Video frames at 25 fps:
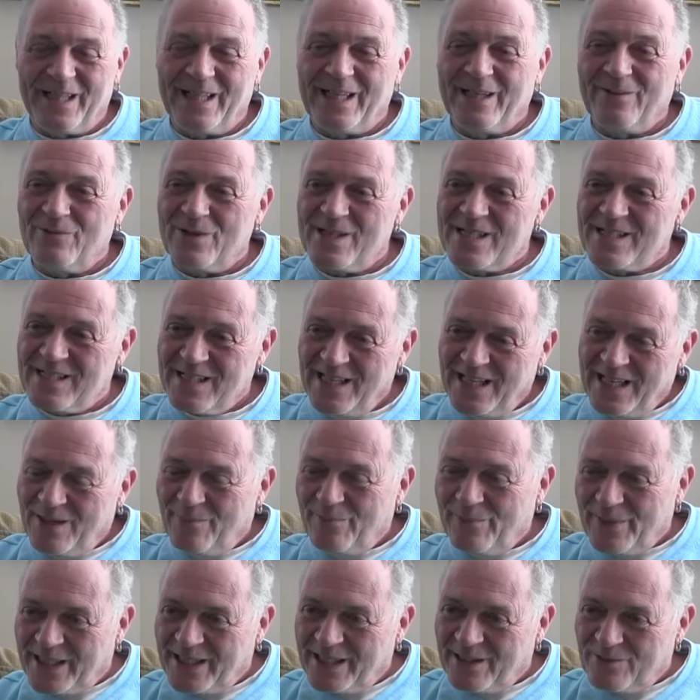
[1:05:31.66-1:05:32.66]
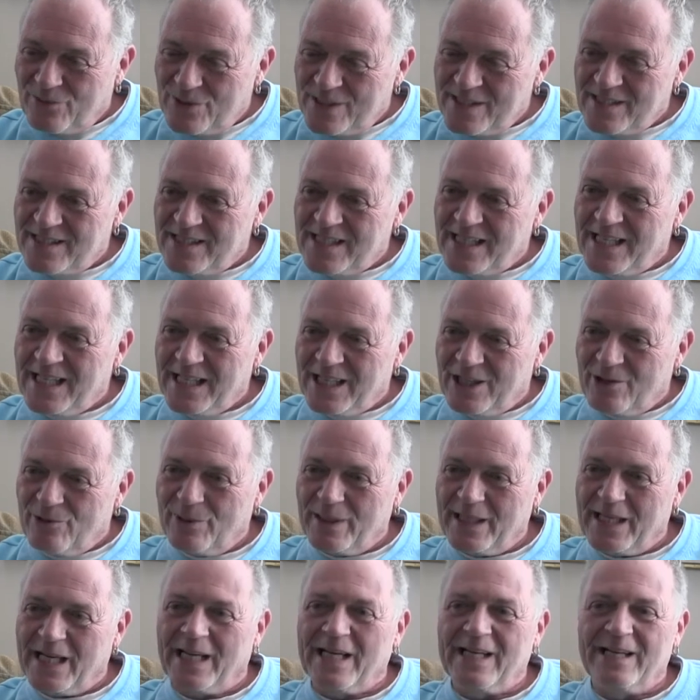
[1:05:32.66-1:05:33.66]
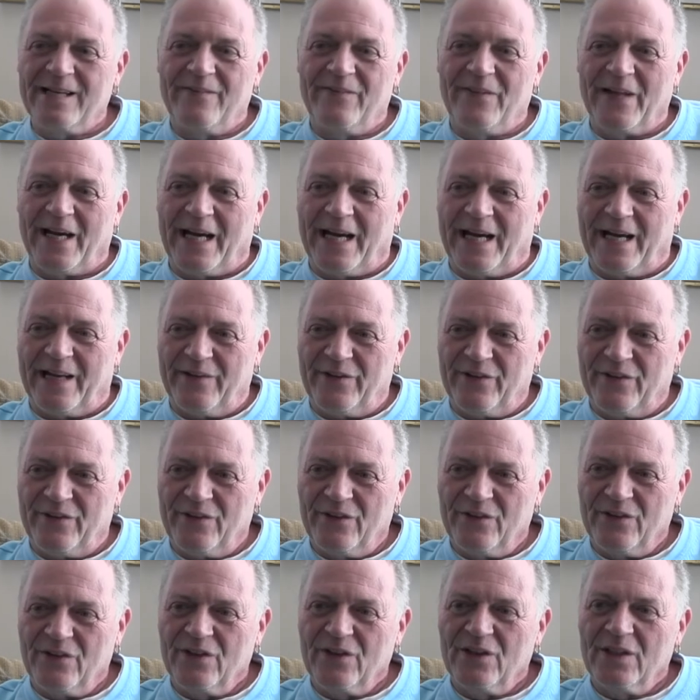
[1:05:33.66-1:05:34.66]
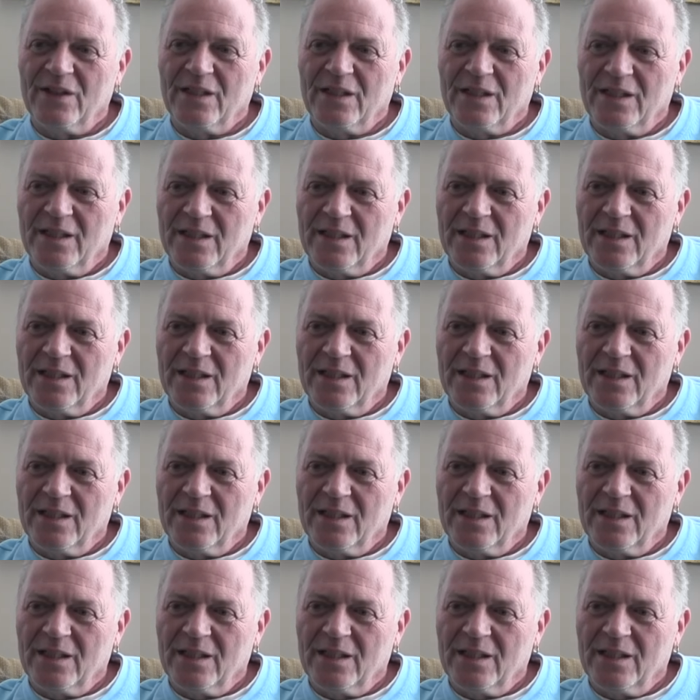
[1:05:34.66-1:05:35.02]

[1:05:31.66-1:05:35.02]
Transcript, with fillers: it was but it was he created that. Uh -huh.